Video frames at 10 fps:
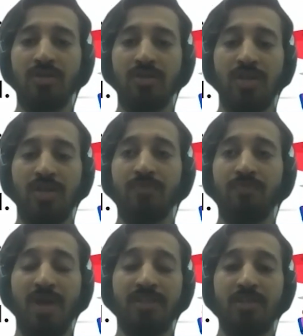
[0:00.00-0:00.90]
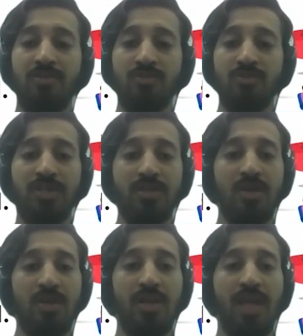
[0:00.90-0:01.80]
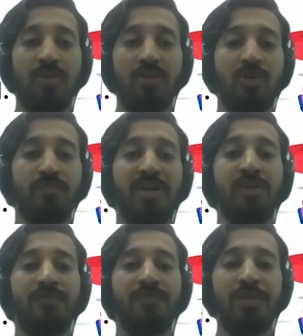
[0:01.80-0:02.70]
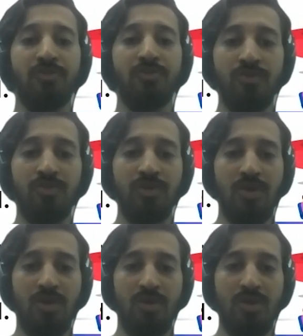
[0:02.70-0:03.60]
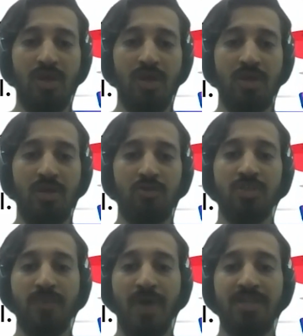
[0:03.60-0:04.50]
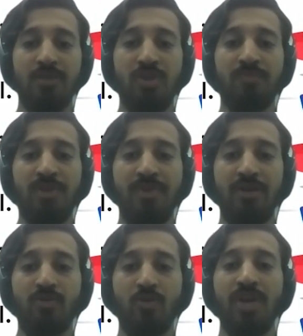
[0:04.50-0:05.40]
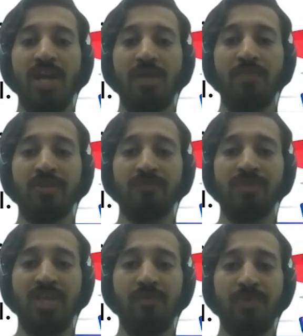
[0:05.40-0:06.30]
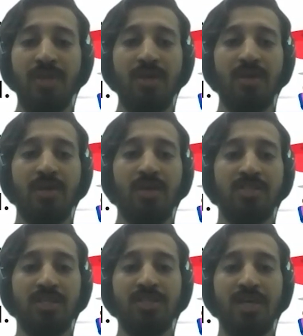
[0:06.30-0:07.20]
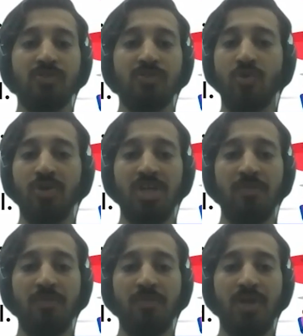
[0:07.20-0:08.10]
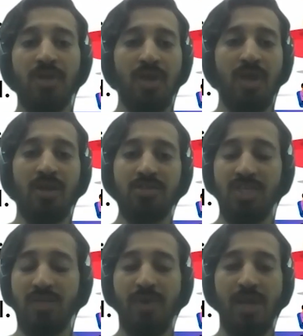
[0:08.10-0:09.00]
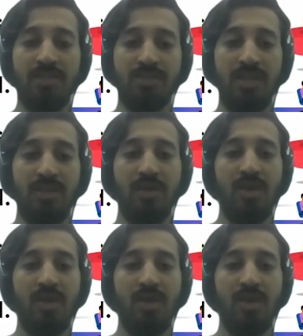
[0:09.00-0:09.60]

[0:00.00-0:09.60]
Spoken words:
they're Python used in, like, you know, Battlefield 2 uses Python to implement core elements of the gameplay, such as scorekeeping and team balancing.